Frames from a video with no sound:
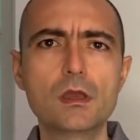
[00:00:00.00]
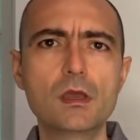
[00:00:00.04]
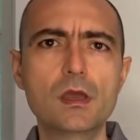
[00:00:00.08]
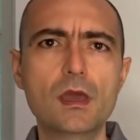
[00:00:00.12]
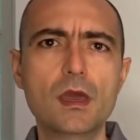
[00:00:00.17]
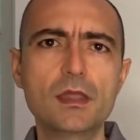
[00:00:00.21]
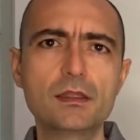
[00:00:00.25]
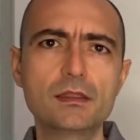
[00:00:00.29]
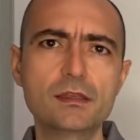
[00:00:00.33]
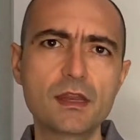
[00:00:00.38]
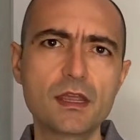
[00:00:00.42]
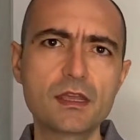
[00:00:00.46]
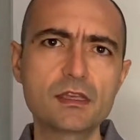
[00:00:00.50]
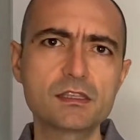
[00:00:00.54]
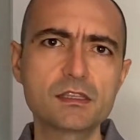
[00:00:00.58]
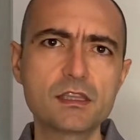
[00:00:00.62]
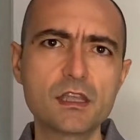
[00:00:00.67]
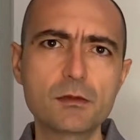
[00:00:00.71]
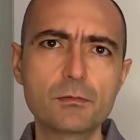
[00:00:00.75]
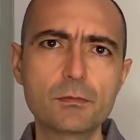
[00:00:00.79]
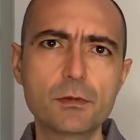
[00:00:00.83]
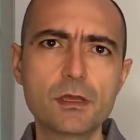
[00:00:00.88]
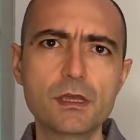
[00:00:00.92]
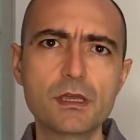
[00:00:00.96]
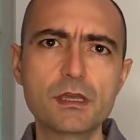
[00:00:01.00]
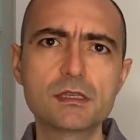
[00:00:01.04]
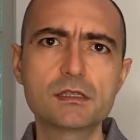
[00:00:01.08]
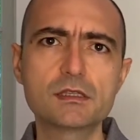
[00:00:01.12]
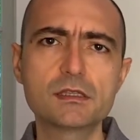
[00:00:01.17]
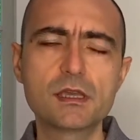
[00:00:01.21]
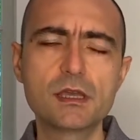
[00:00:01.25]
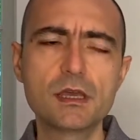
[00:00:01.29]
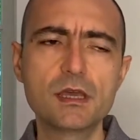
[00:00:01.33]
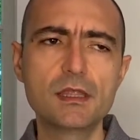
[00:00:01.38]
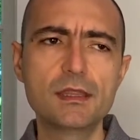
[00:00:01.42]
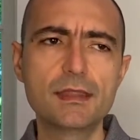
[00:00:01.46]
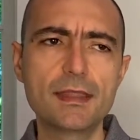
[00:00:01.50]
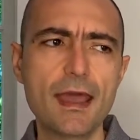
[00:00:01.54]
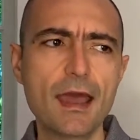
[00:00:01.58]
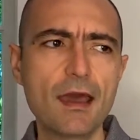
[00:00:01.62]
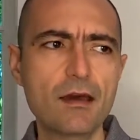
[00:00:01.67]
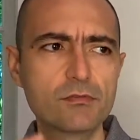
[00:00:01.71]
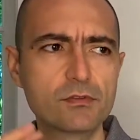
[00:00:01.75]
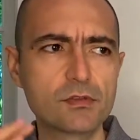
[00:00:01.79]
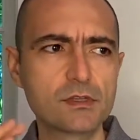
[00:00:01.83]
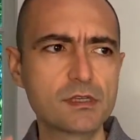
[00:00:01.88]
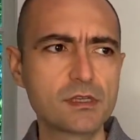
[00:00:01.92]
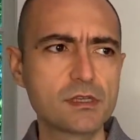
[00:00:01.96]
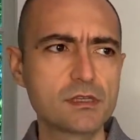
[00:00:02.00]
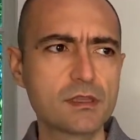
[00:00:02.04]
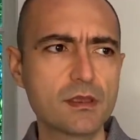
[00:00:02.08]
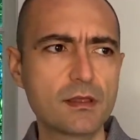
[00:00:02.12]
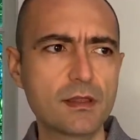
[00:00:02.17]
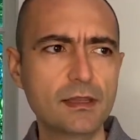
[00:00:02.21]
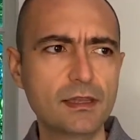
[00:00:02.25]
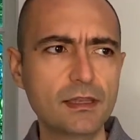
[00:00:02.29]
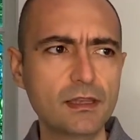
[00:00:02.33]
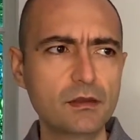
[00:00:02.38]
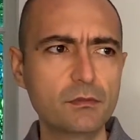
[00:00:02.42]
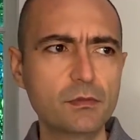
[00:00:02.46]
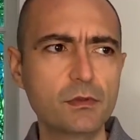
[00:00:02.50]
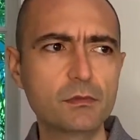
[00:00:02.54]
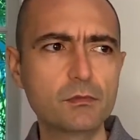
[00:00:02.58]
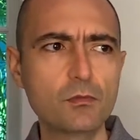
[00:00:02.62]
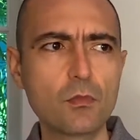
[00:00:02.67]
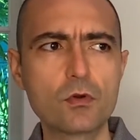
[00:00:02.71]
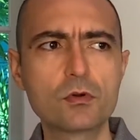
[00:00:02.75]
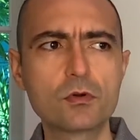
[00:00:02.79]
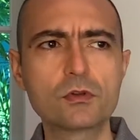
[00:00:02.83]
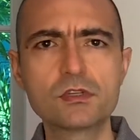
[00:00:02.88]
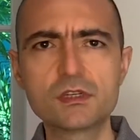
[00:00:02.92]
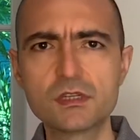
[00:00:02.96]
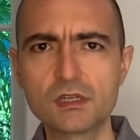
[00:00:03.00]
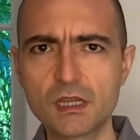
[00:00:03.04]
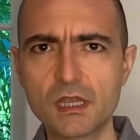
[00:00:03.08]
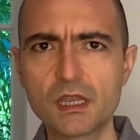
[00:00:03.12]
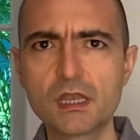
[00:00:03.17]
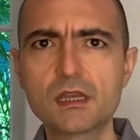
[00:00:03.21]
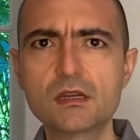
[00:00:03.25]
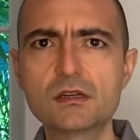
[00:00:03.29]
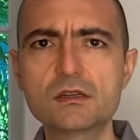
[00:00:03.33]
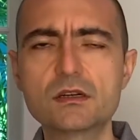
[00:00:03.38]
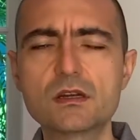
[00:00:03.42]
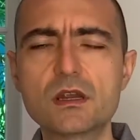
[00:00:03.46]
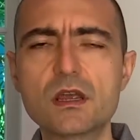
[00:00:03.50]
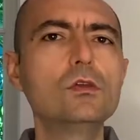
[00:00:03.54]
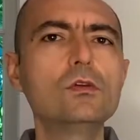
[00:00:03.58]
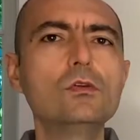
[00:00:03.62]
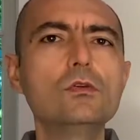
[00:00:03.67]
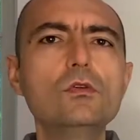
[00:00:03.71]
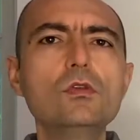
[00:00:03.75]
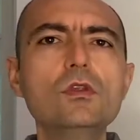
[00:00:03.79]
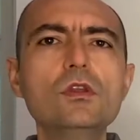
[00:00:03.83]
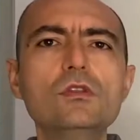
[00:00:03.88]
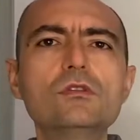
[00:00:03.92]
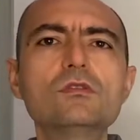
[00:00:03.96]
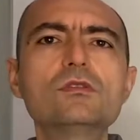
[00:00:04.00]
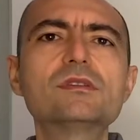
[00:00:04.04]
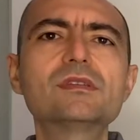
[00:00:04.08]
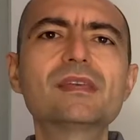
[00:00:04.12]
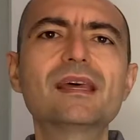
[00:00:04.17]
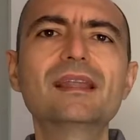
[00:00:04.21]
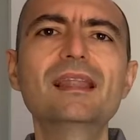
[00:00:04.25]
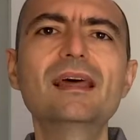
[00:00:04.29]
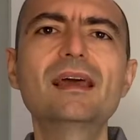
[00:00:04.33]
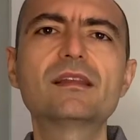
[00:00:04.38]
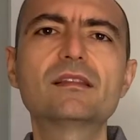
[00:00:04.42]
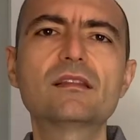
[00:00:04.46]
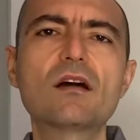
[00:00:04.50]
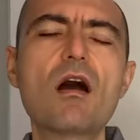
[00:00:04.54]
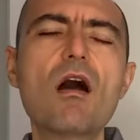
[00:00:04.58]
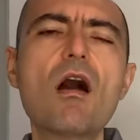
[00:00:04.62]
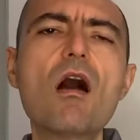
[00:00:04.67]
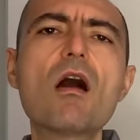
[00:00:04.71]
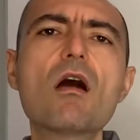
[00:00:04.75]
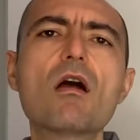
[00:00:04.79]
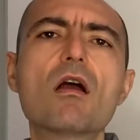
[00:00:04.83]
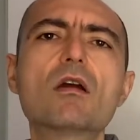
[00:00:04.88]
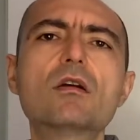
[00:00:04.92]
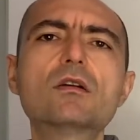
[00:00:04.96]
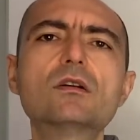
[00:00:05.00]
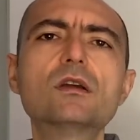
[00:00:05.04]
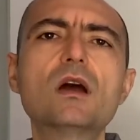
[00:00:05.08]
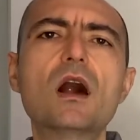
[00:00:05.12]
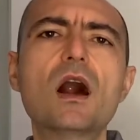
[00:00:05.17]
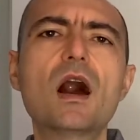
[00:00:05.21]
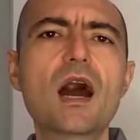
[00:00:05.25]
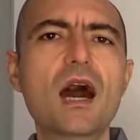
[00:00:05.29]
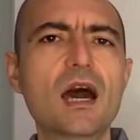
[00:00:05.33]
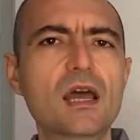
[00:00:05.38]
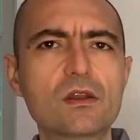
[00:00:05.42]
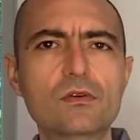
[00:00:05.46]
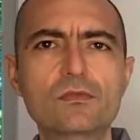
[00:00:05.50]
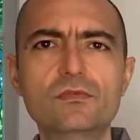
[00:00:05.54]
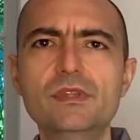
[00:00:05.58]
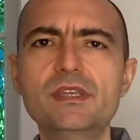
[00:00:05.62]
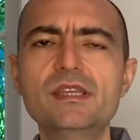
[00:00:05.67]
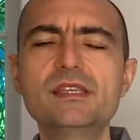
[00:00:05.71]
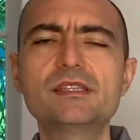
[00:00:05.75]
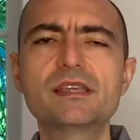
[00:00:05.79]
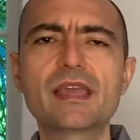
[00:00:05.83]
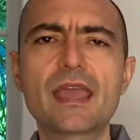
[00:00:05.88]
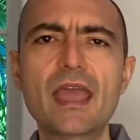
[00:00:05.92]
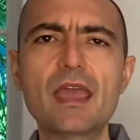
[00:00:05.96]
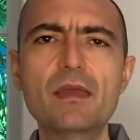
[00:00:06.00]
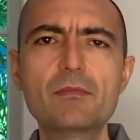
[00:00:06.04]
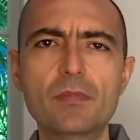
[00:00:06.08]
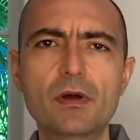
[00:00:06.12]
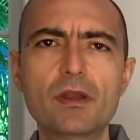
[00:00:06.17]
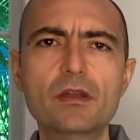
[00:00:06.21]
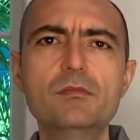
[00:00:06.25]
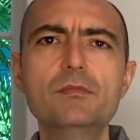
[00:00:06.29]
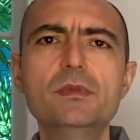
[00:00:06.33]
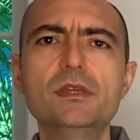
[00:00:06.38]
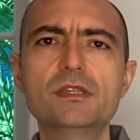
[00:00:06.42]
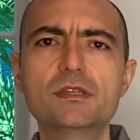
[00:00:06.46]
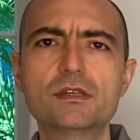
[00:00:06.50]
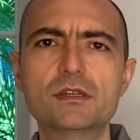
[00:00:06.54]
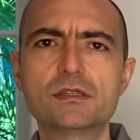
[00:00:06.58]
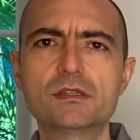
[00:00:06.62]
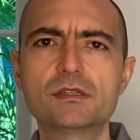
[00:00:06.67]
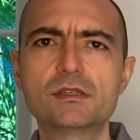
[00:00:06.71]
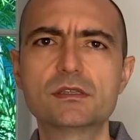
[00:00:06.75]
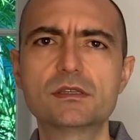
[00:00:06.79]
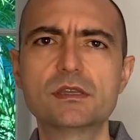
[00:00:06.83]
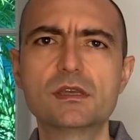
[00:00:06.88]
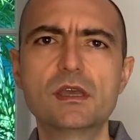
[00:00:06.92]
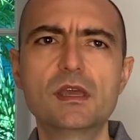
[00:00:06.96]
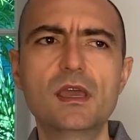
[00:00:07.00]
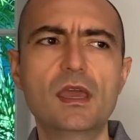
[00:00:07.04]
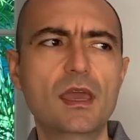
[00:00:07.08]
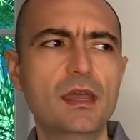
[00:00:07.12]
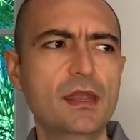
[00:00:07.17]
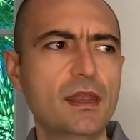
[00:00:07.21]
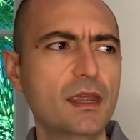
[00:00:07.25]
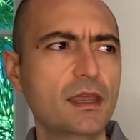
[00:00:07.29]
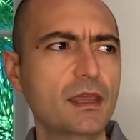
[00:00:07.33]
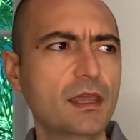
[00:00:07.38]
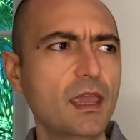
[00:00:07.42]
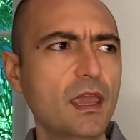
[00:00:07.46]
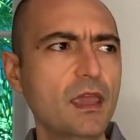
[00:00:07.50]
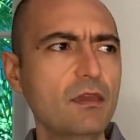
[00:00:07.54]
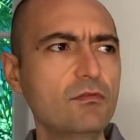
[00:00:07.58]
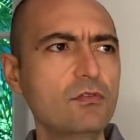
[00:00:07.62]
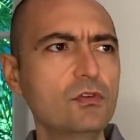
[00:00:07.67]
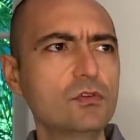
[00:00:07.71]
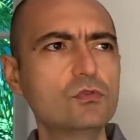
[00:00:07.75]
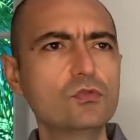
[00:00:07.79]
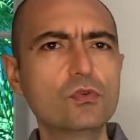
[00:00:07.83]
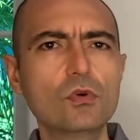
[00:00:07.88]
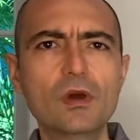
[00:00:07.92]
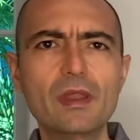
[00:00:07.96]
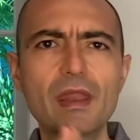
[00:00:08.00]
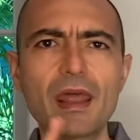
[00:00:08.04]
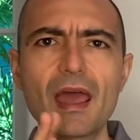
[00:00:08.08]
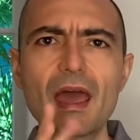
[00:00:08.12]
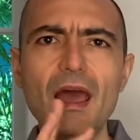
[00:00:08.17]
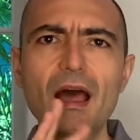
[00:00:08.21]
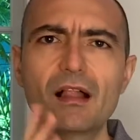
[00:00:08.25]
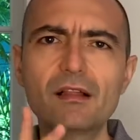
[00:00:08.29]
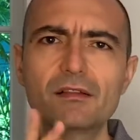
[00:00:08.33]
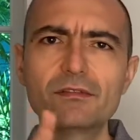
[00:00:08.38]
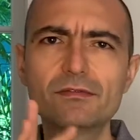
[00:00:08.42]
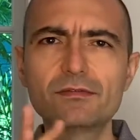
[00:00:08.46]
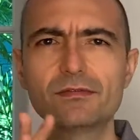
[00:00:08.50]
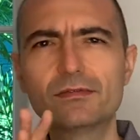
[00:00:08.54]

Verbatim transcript: And the next step is, now this is a little bit more trickier. You need to select R out of these K parameters. And I gave you two and a half